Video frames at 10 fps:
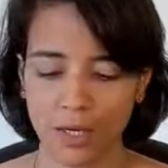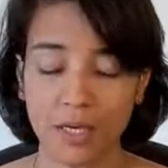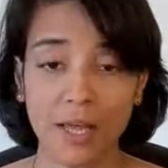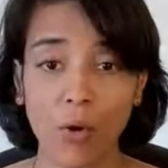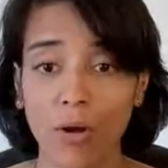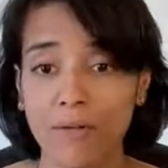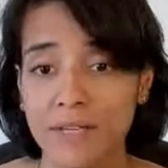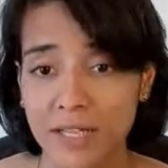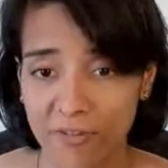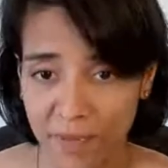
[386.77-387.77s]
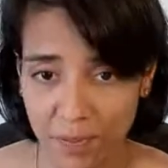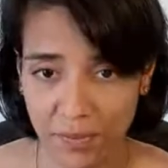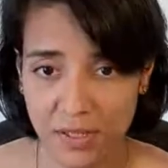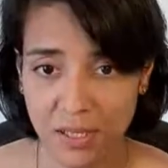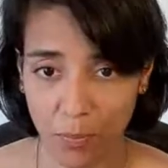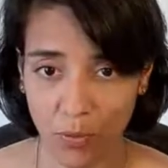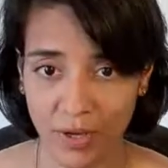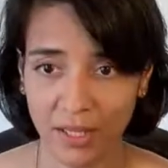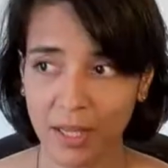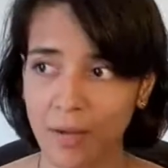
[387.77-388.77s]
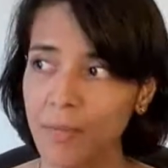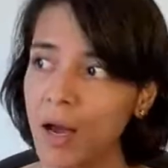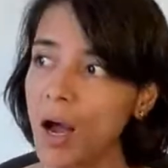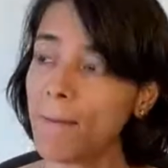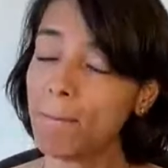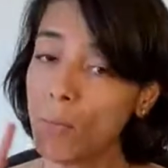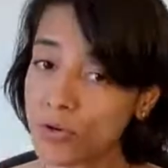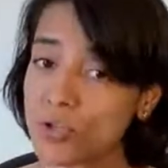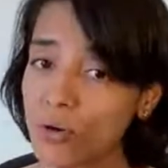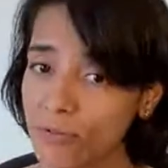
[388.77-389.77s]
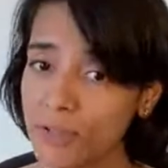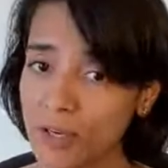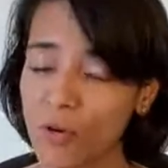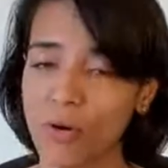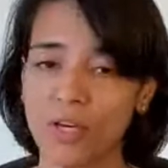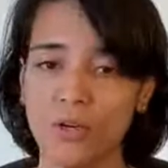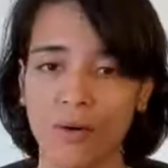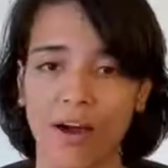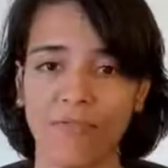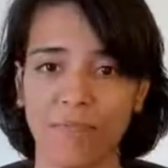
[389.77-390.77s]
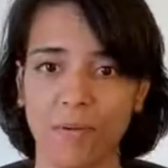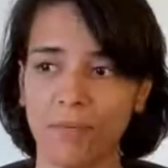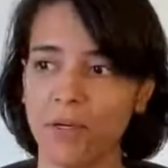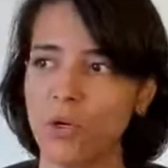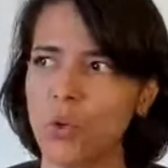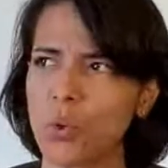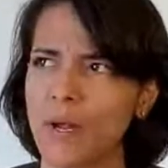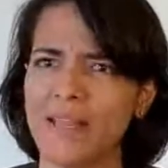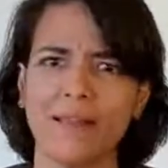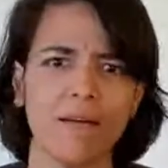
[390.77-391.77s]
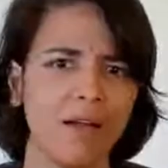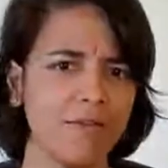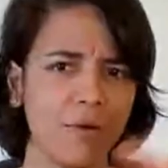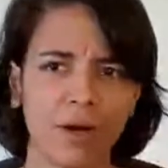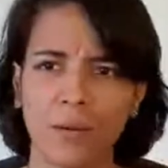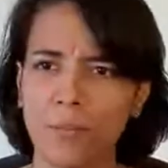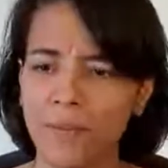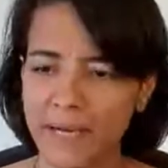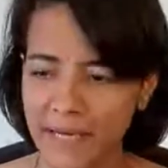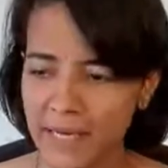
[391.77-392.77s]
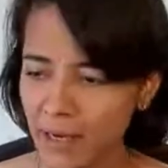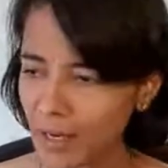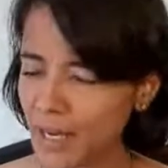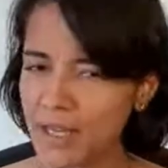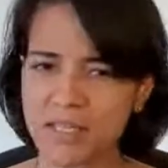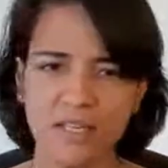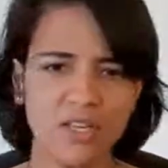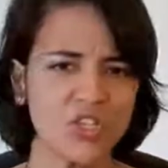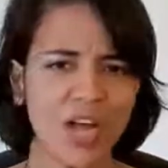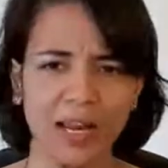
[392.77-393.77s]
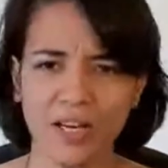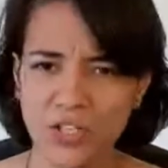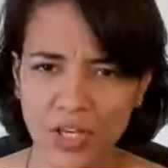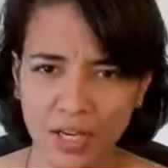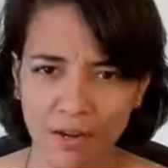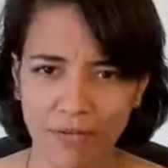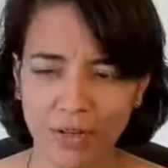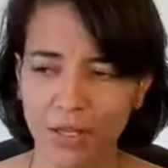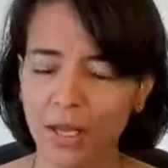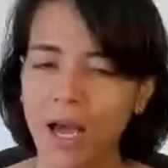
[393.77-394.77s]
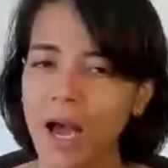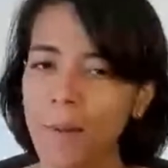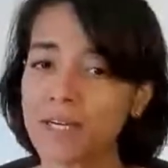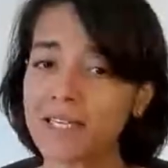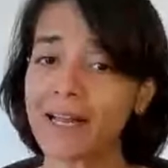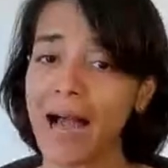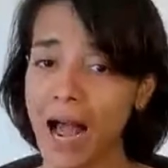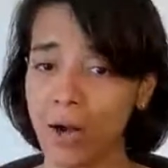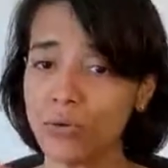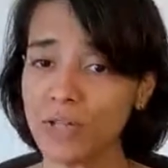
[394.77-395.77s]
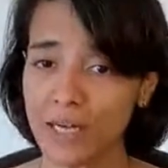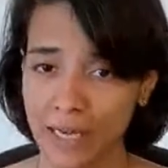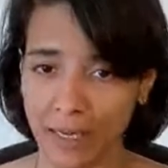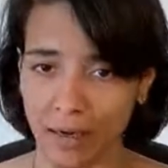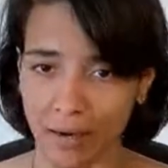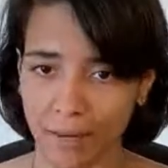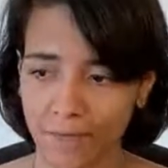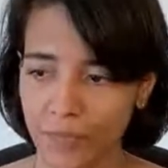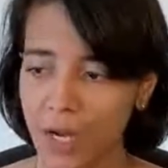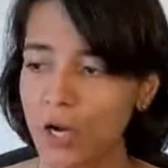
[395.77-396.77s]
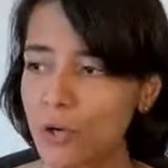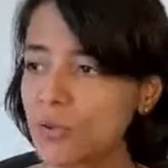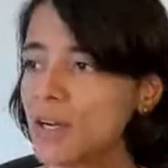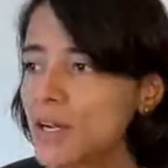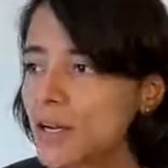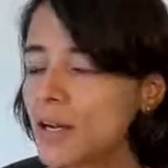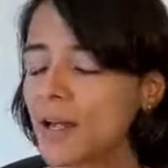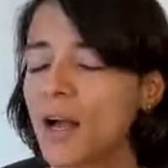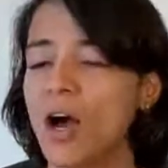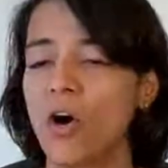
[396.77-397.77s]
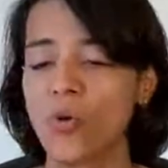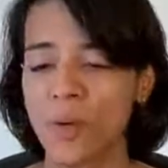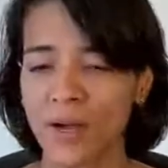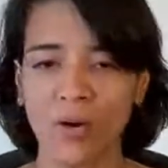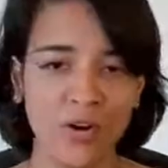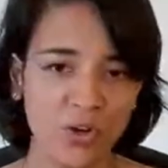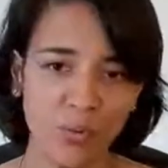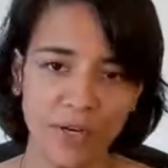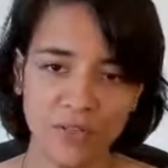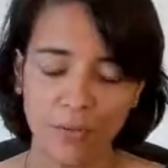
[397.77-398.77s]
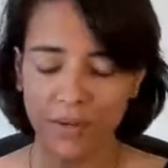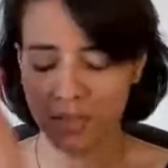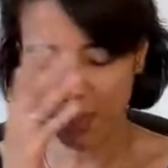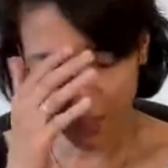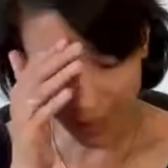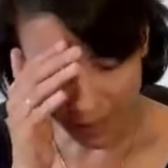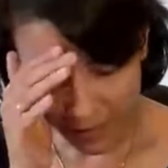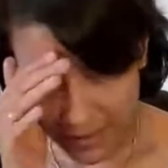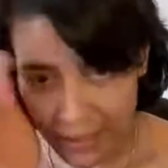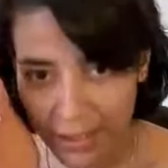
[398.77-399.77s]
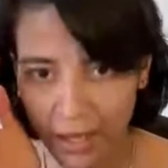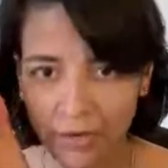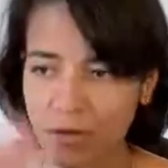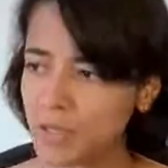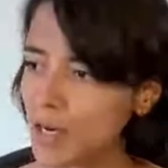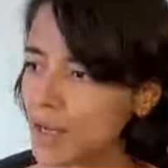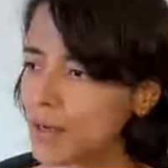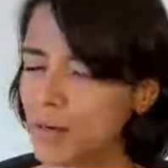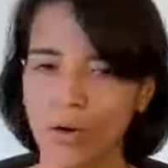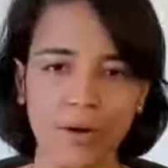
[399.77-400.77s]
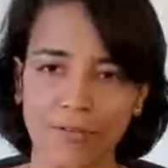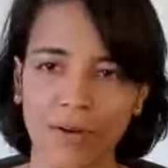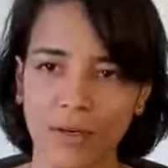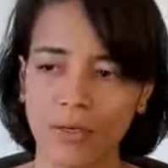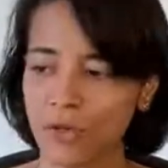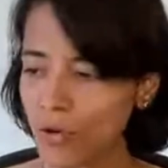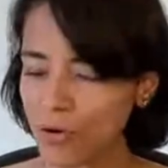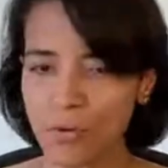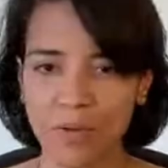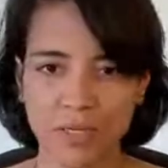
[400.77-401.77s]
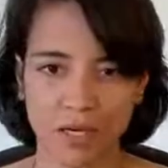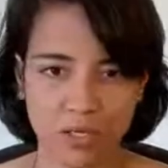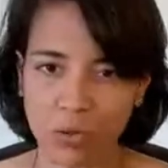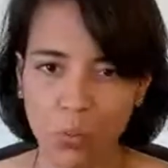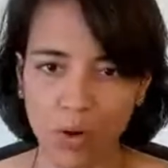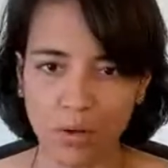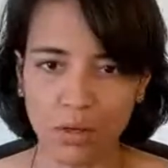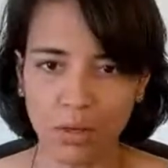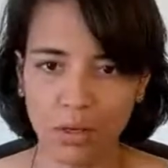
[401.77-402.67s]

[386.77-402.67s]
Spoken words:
Did they always have people supporting them? Most often than not, you have people who in their life who are completely against it, challenging everything. But it's like how they take it. Do they take it like, oh my God, nobody's on my side, and they sit down and they're like, okay, fine, you're not on my side. So what?